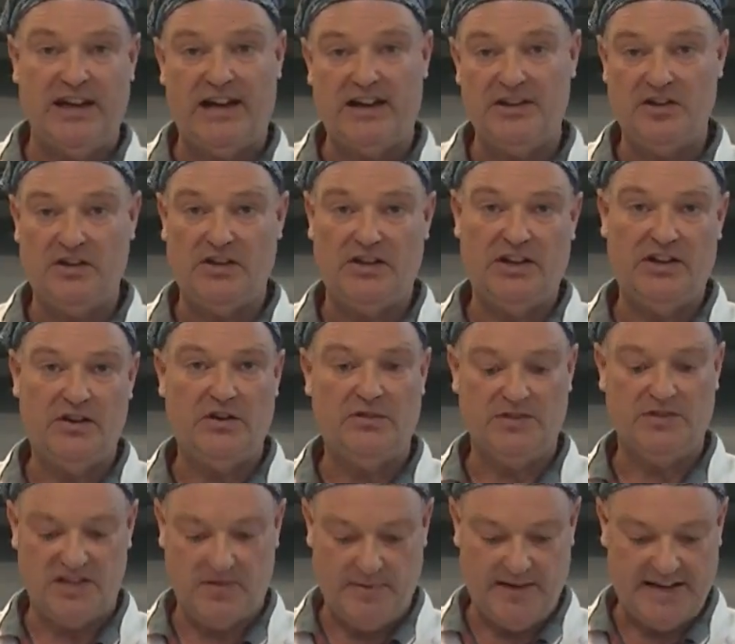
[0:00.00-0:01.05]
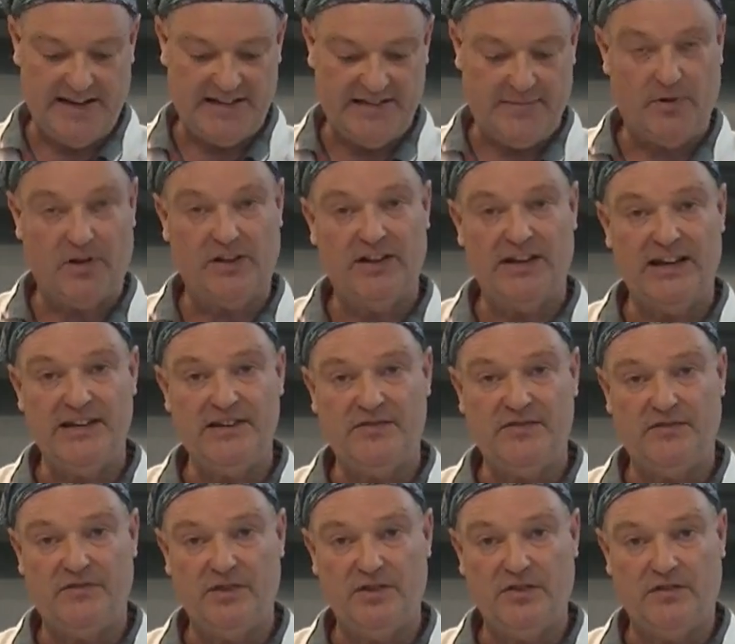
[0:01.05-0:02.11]
and you're going to cook this spaghetti bolognese
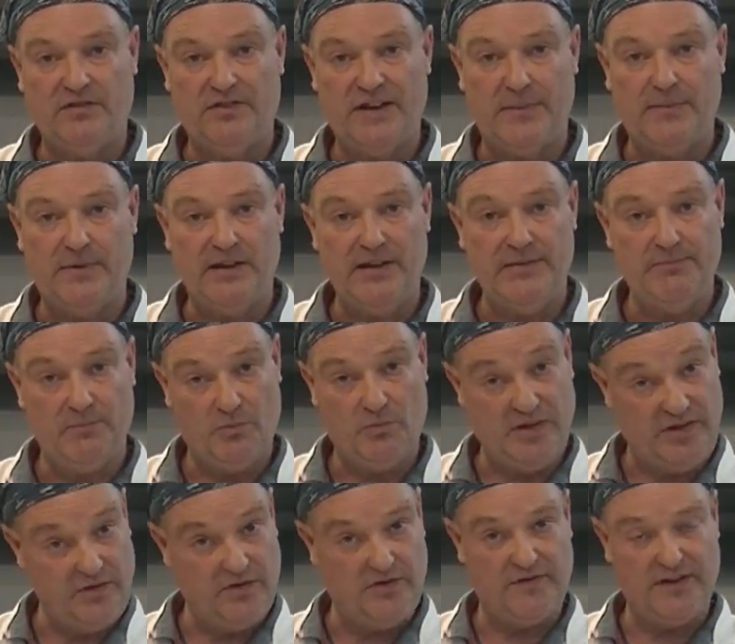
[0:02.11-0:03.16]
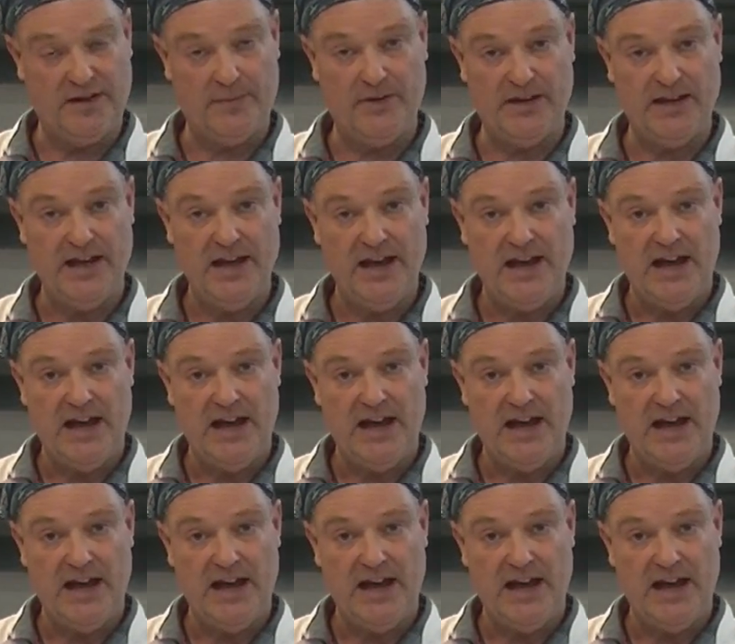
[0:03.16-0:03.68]
for your family, with your family.